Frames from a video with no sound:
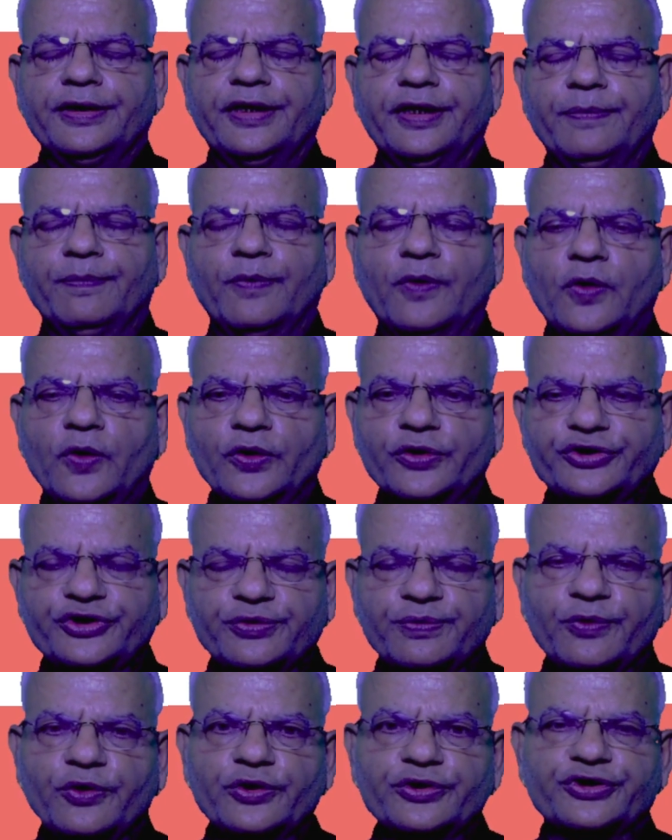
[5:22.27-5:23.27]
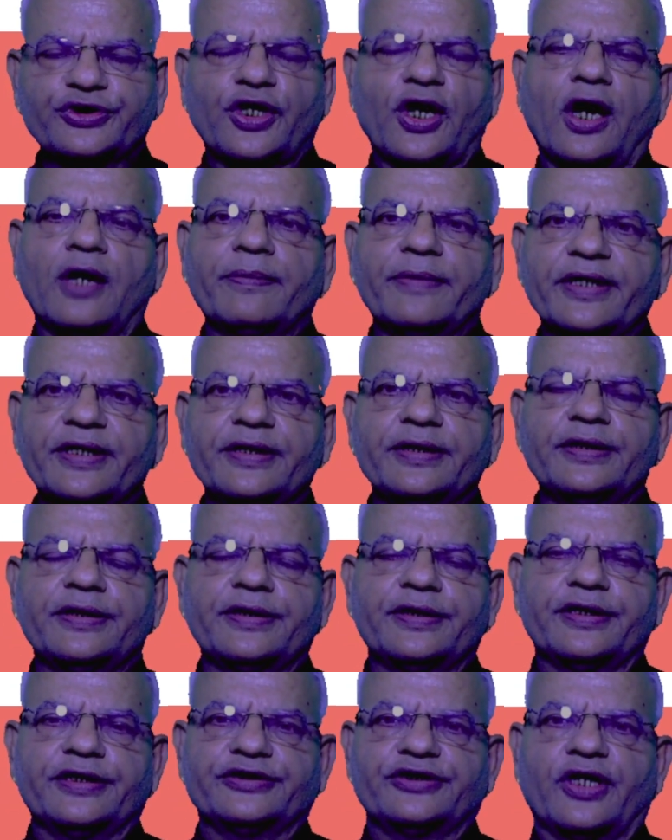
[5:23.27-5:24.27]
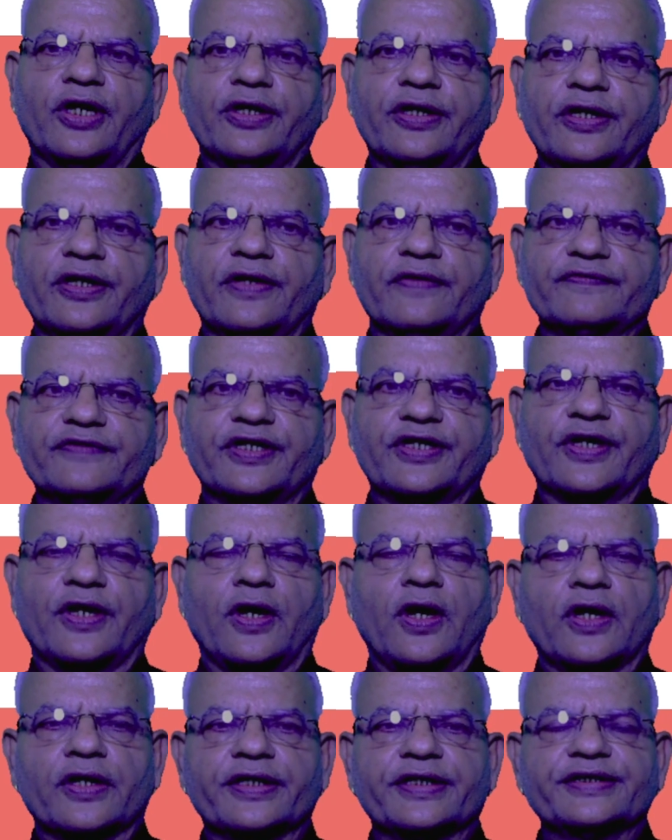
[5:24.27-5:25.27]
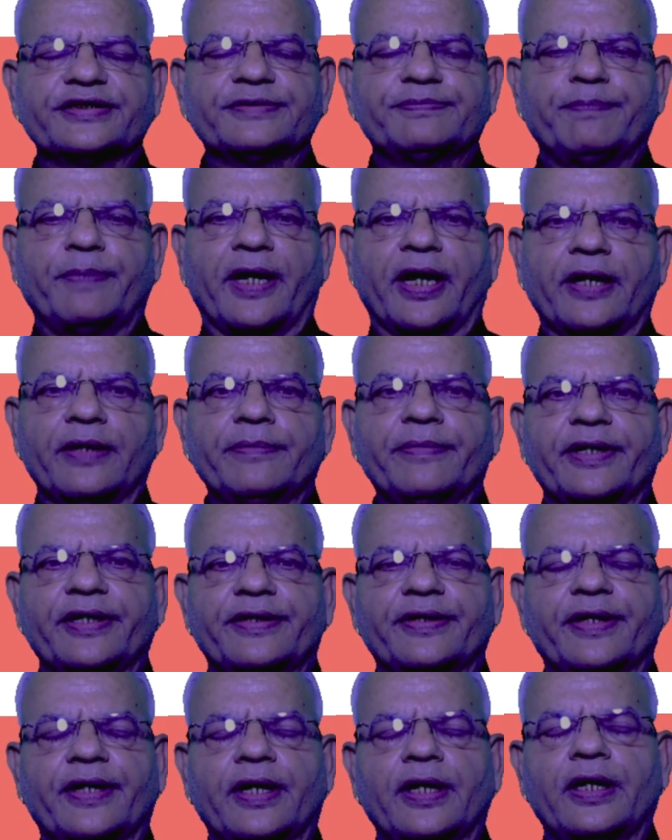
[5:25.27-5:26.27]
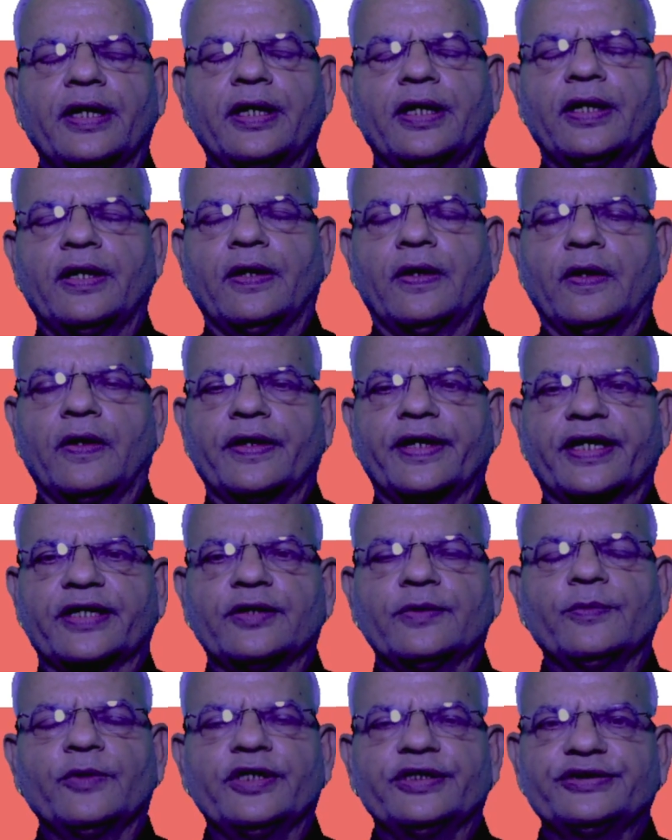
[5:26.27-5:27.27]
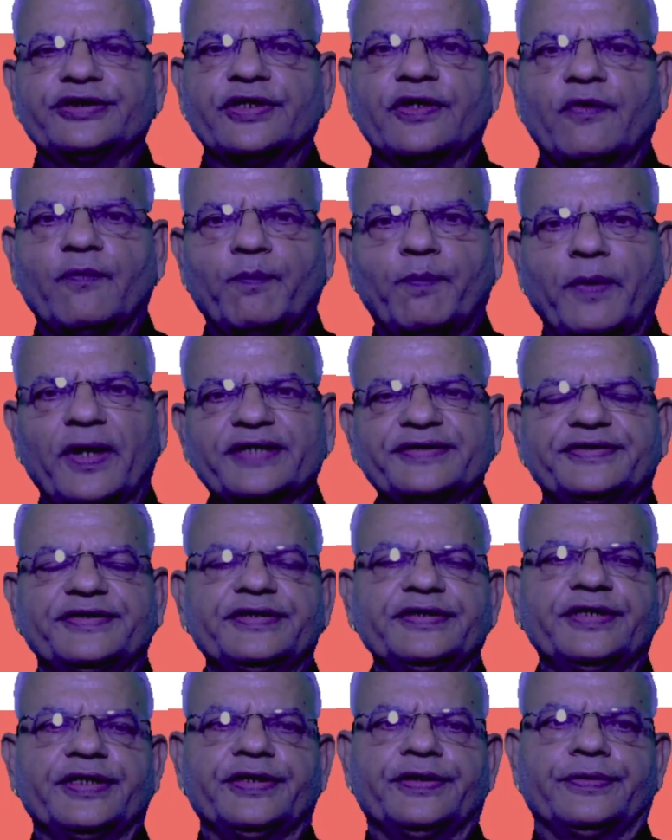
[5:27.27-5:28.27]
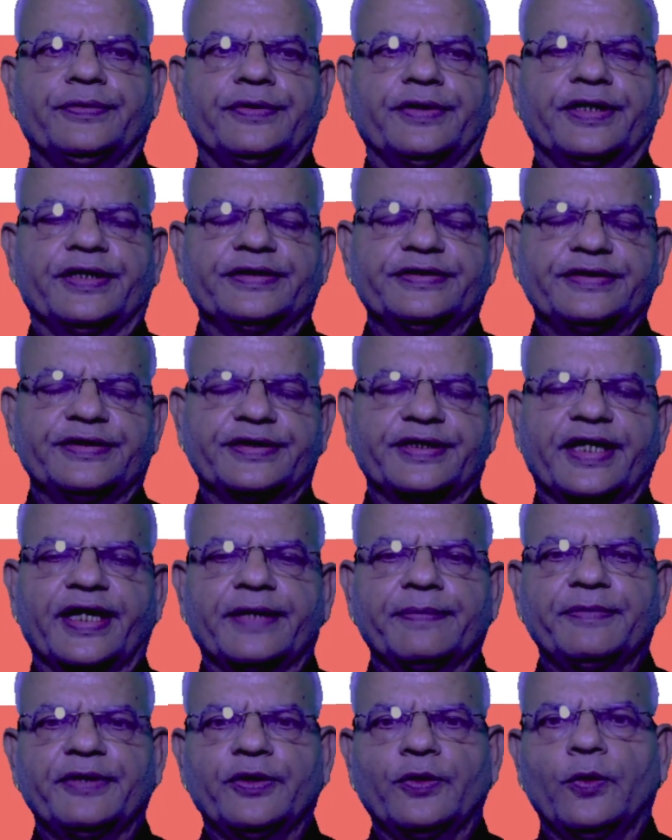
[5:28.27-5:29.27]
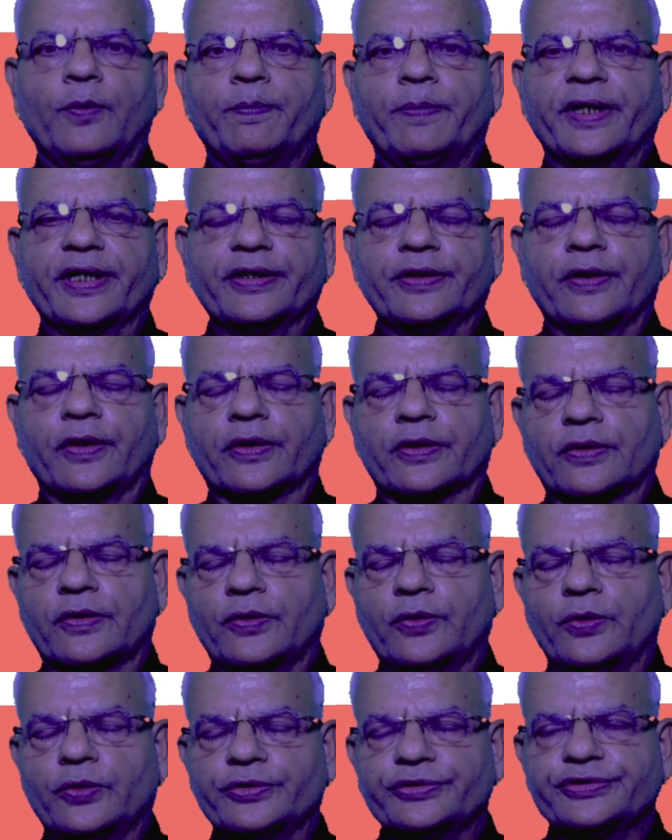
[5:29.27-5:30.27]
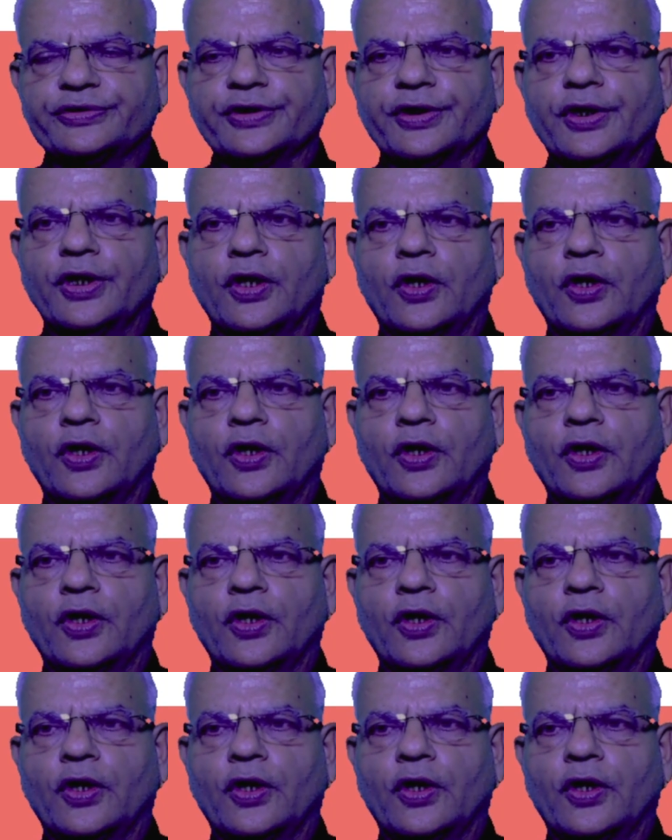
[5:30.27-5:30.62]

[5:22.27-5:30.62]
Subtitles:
The most common disorder of the dog is pyometra or accumulation of pus in the uterus. It can be open or closed.